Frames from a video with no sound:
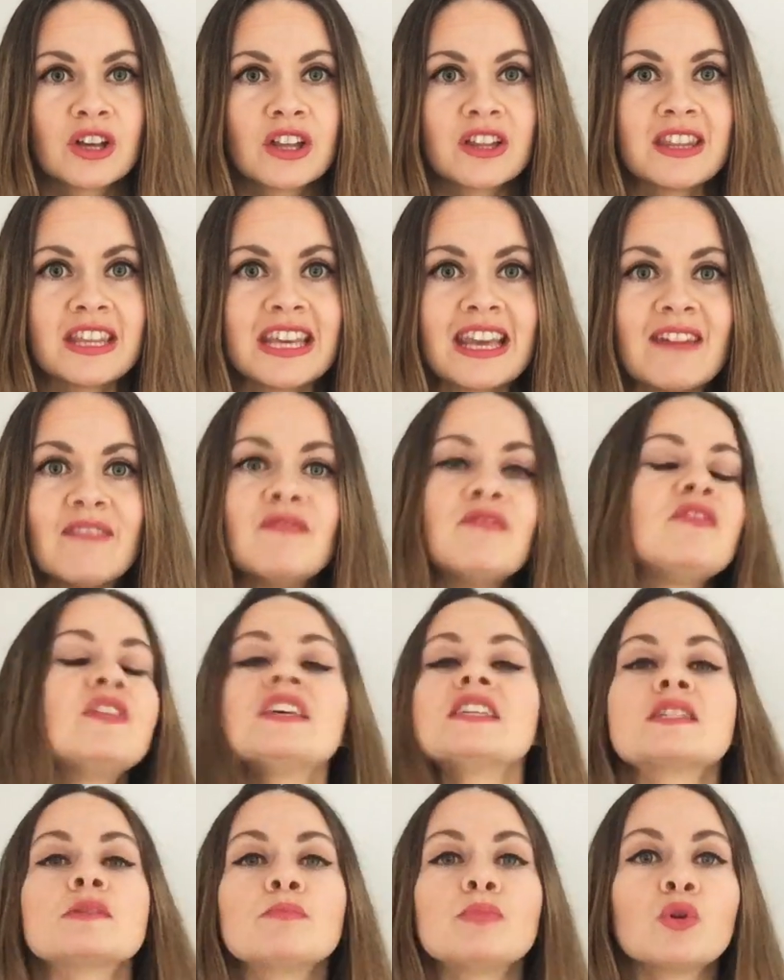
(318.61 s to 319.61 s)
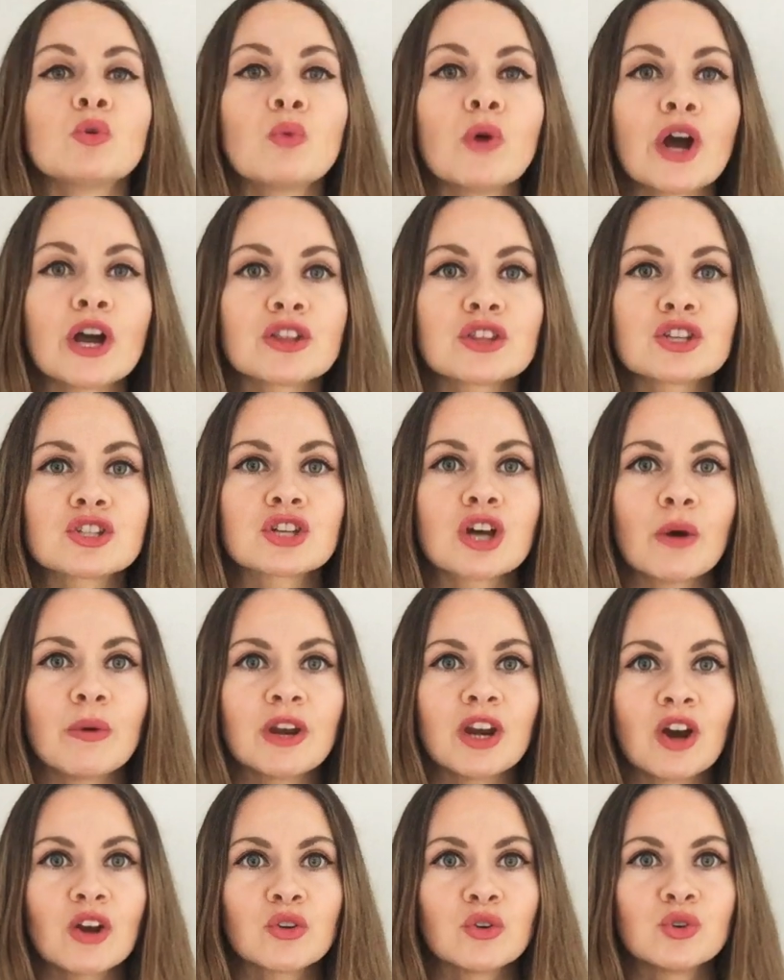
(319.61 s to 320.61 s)
The invisible work that's
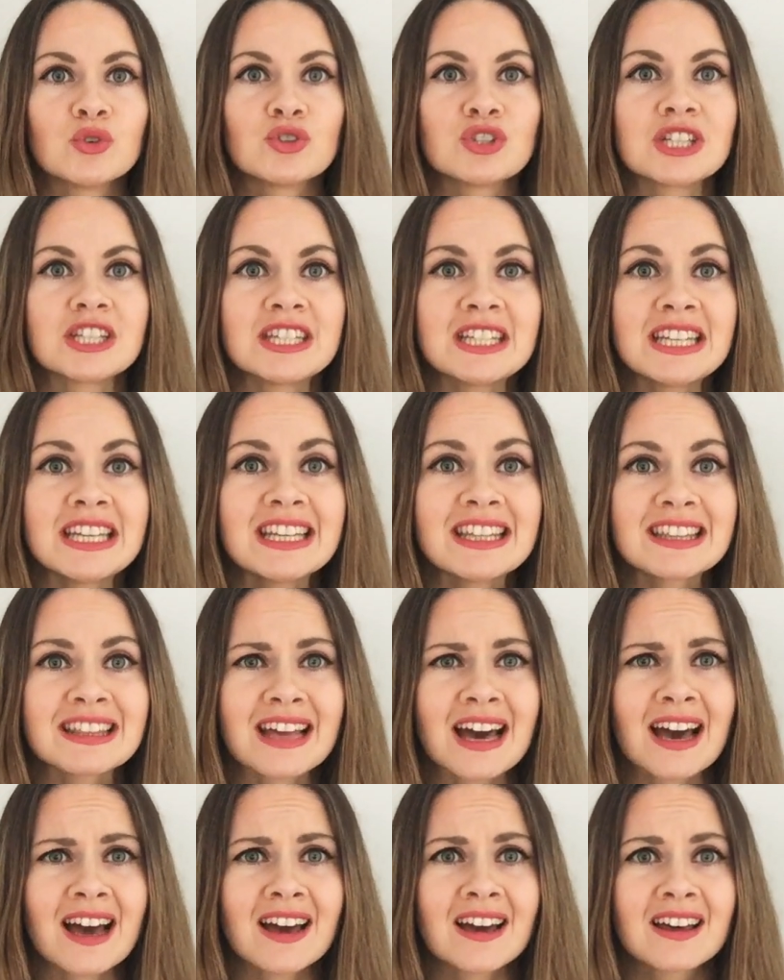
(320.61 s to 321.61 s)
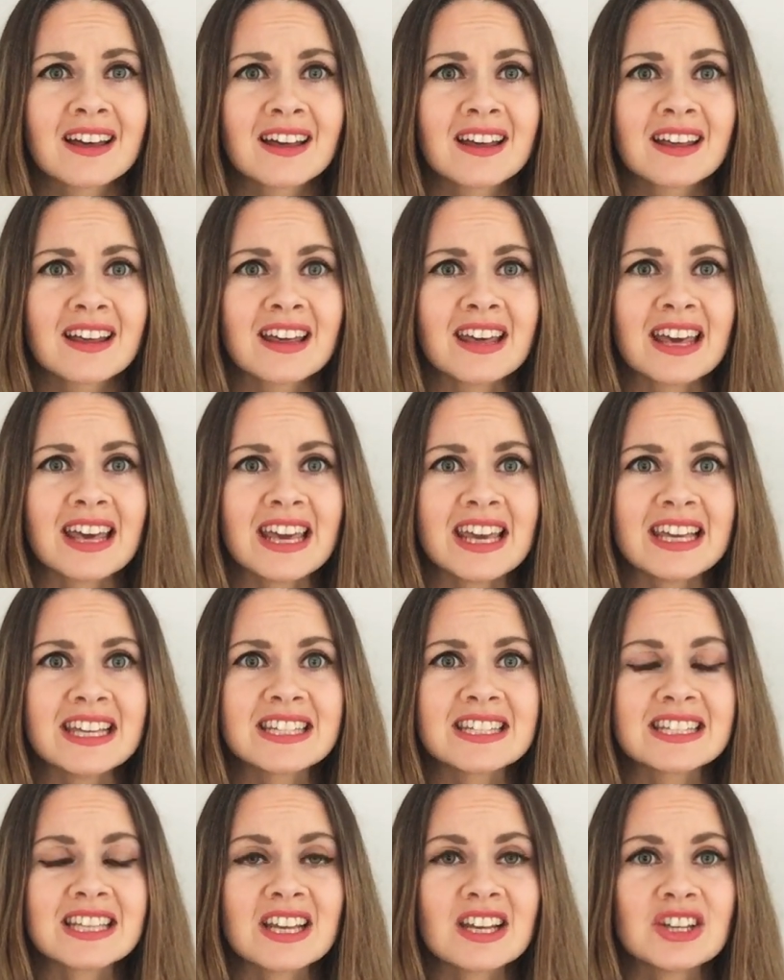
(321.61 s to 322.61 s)
going on underneath that
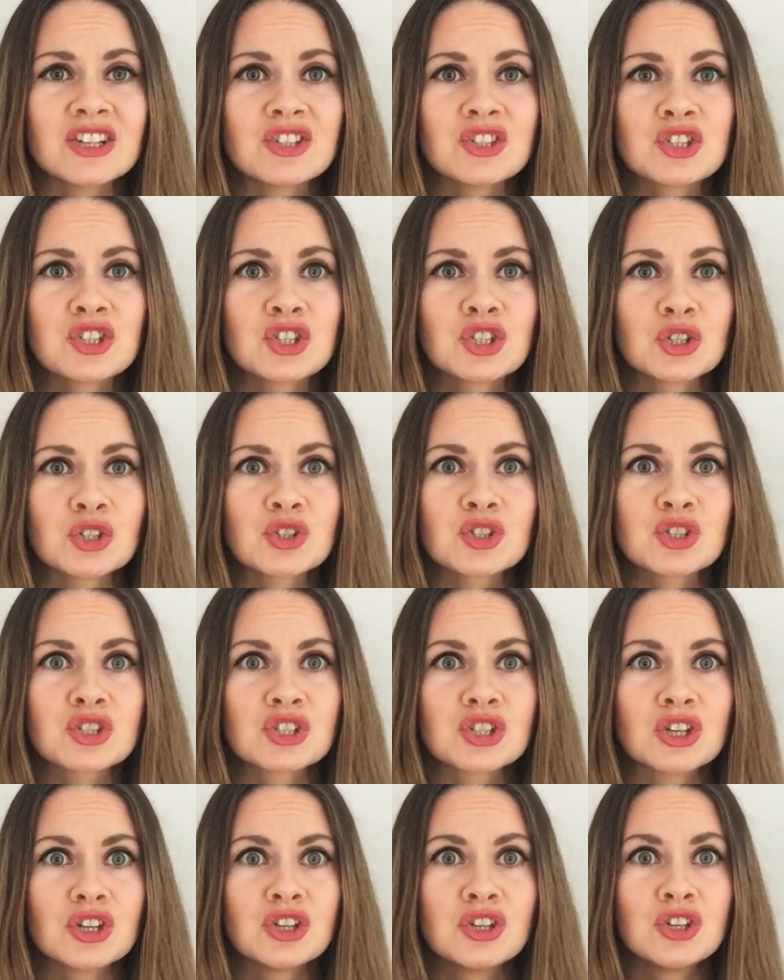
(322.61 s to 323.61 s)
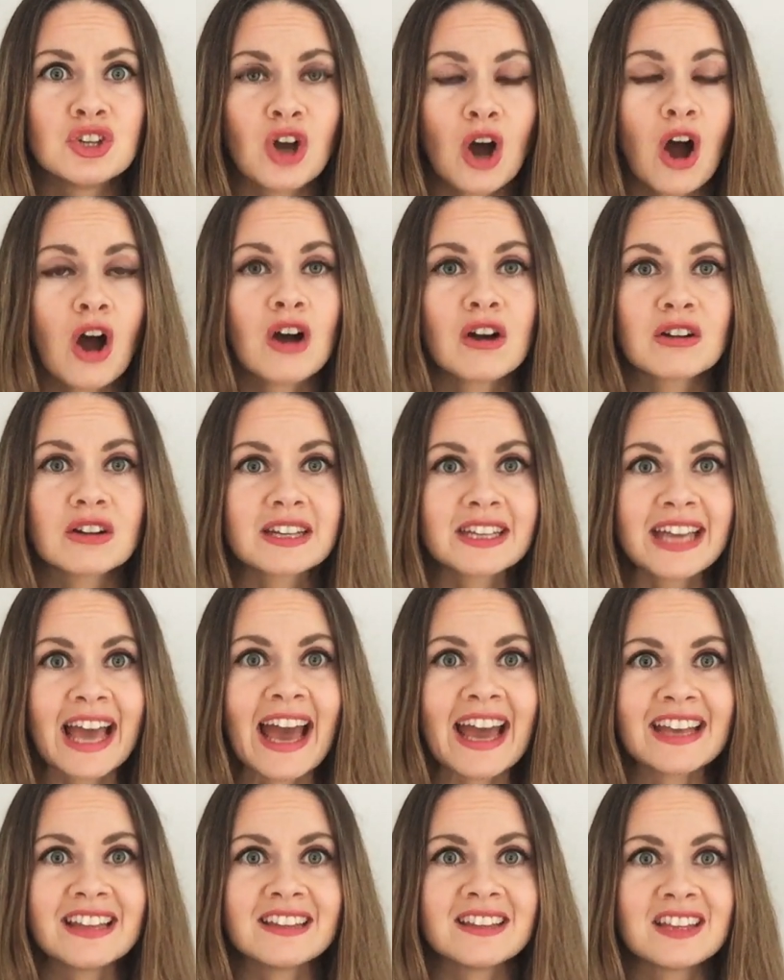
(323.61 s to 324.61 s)
is just not
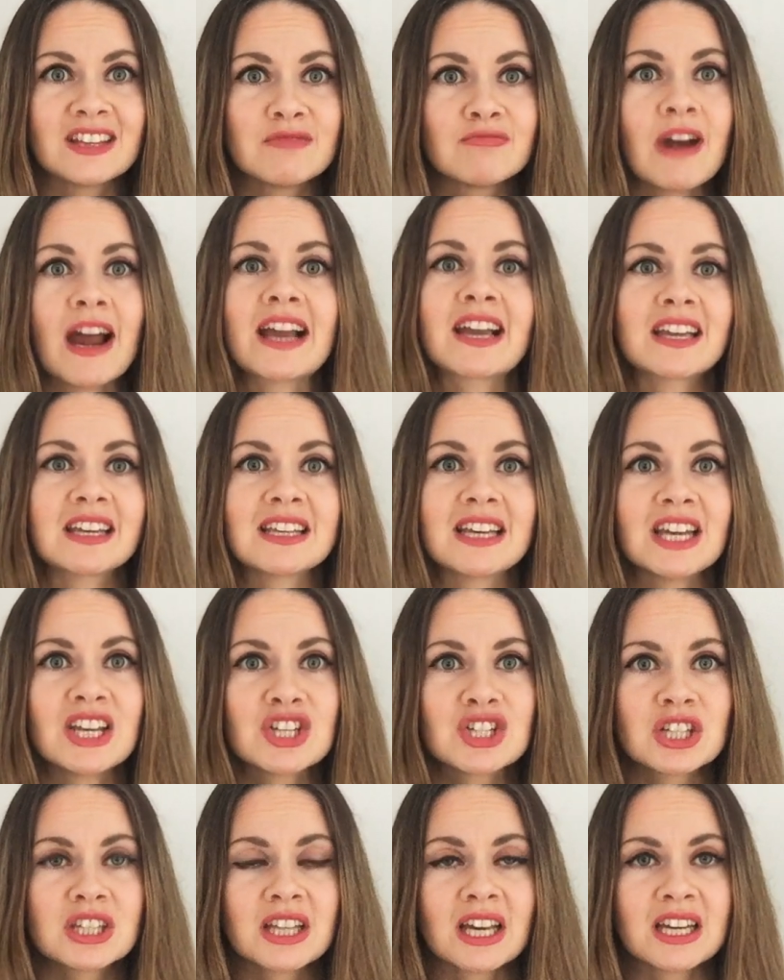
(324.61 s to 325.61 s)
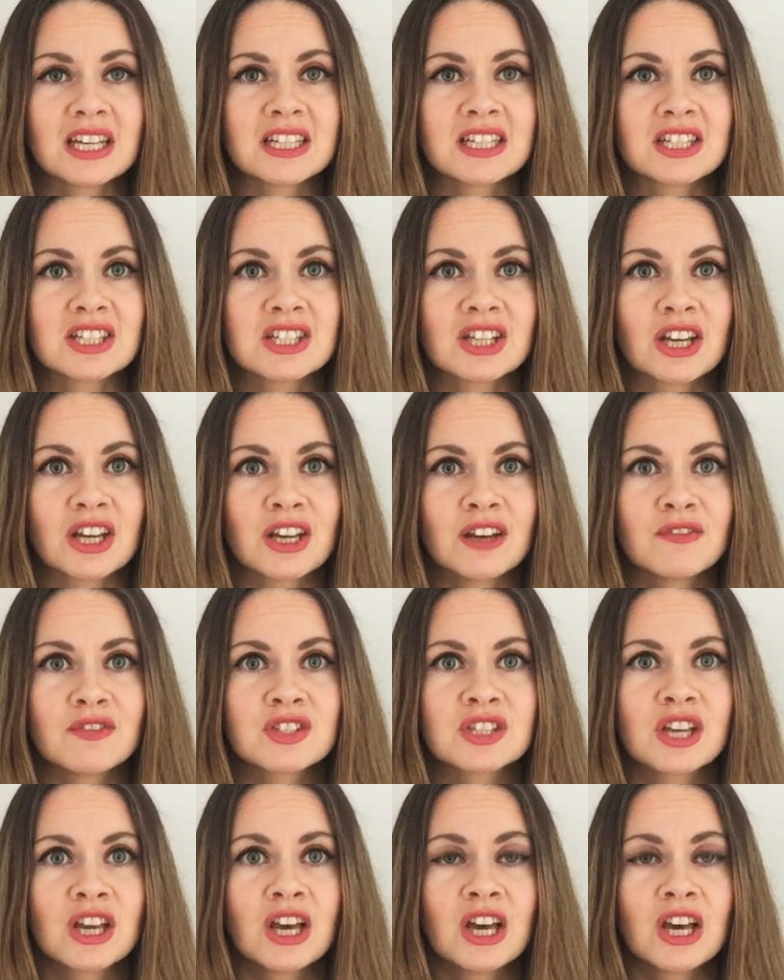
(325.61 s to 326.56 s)
getting the recognition that it deserves.